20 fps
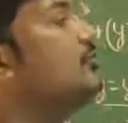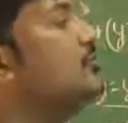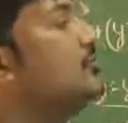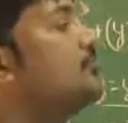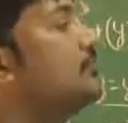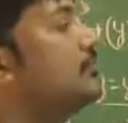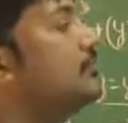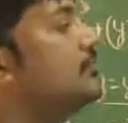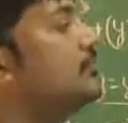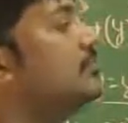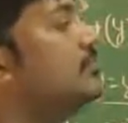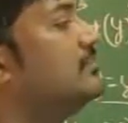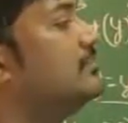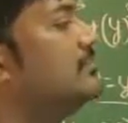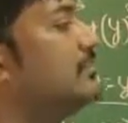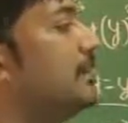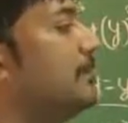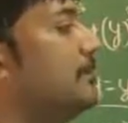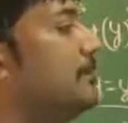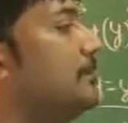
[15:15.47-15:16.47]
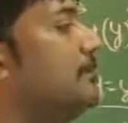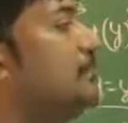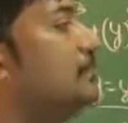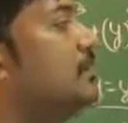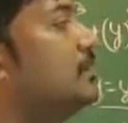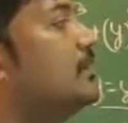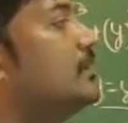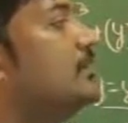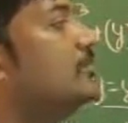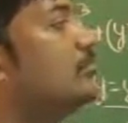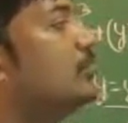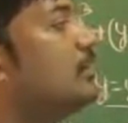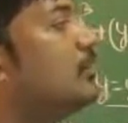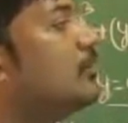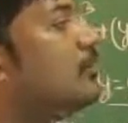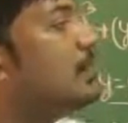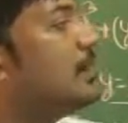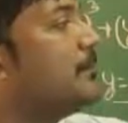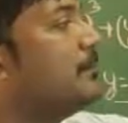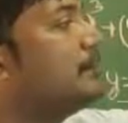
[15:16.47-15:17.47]
use for this sum. So
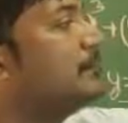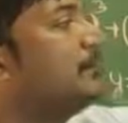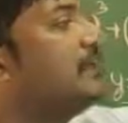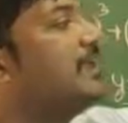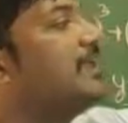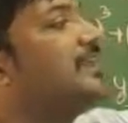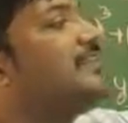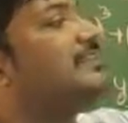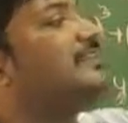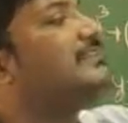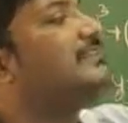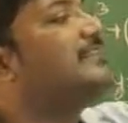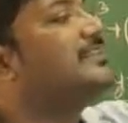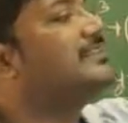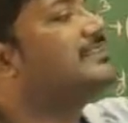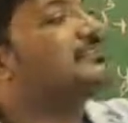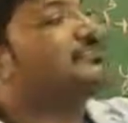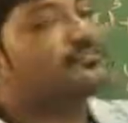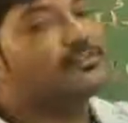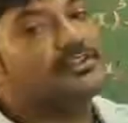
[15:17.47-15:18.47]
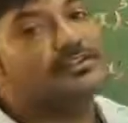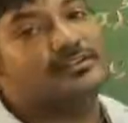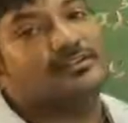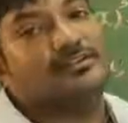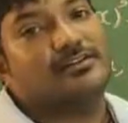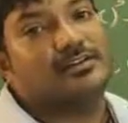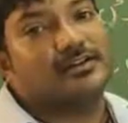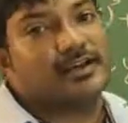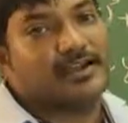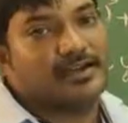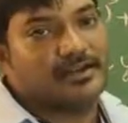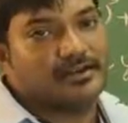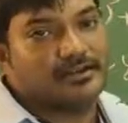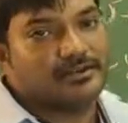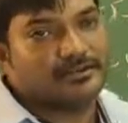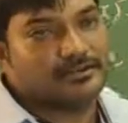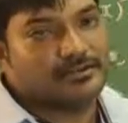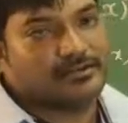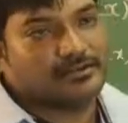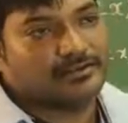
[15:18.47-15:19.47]
now compare this with that
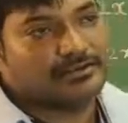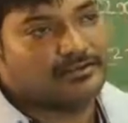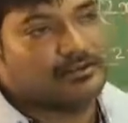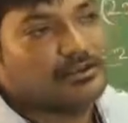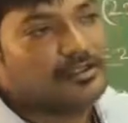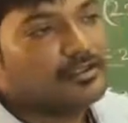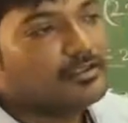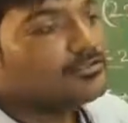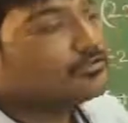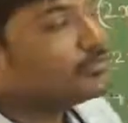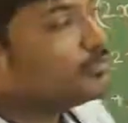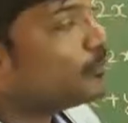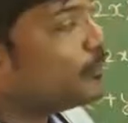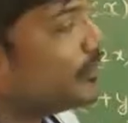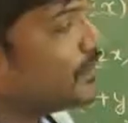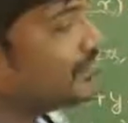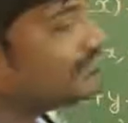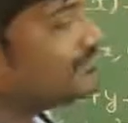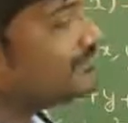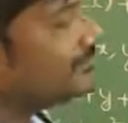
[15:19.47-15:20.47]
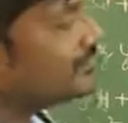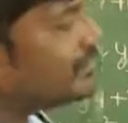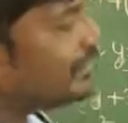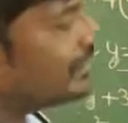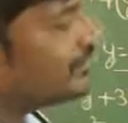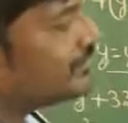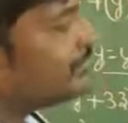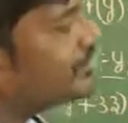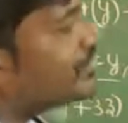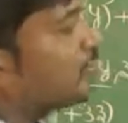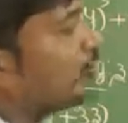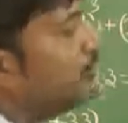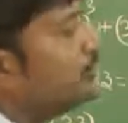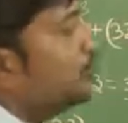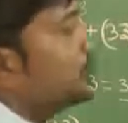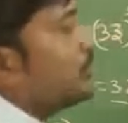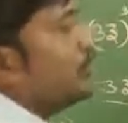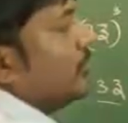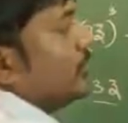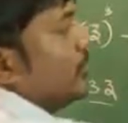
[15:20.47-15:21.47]
identity. So what is there? Cube,